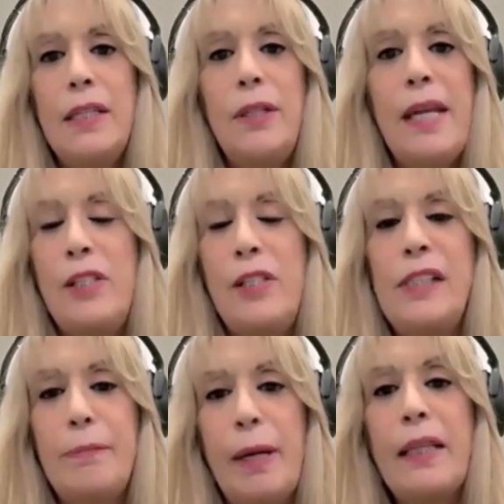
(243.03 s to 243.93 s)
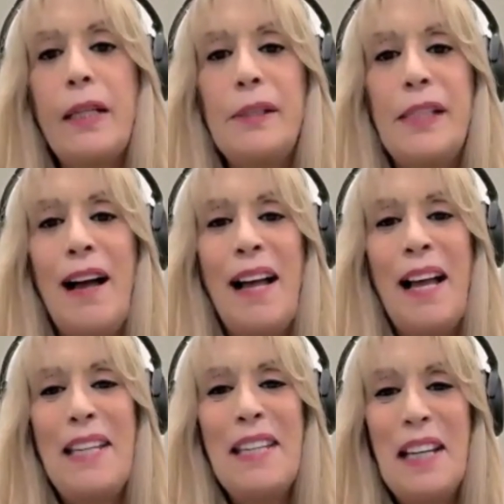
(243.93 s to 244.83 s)
you can't just spring those
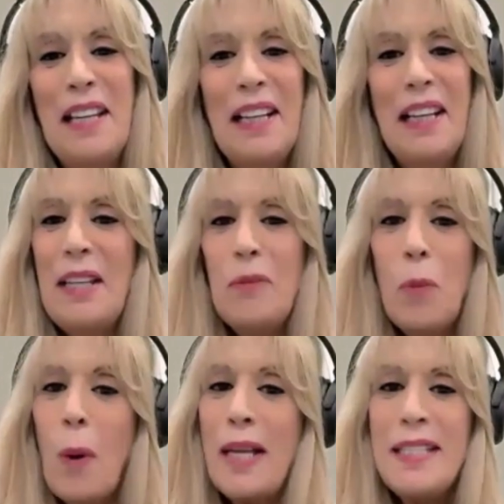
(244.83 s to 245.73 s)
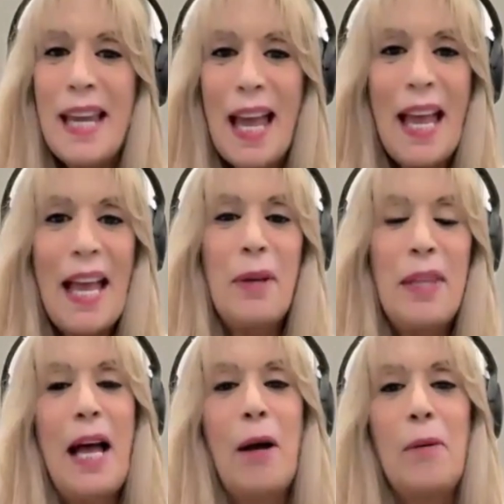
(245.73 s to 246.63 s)
on in one day
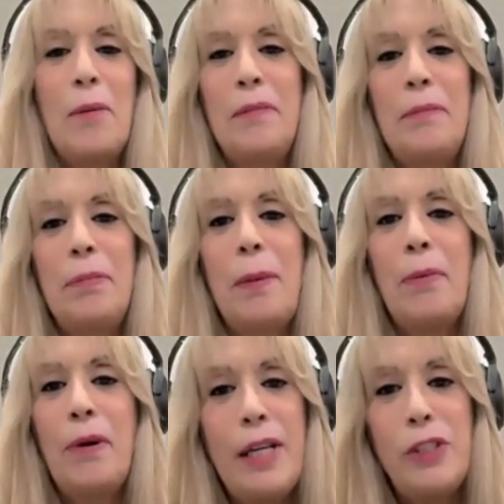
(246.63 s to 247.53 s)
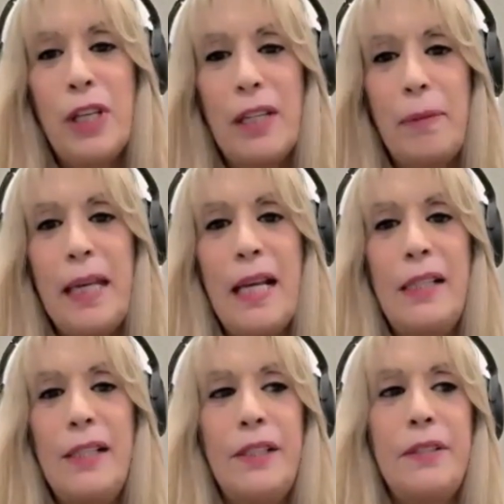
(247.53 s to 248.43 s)
without preparation
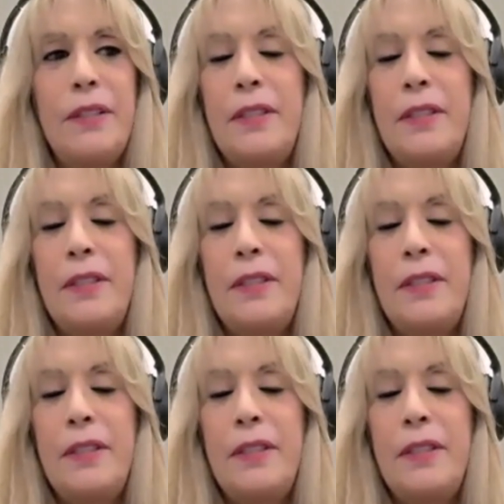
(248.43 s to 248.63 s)
because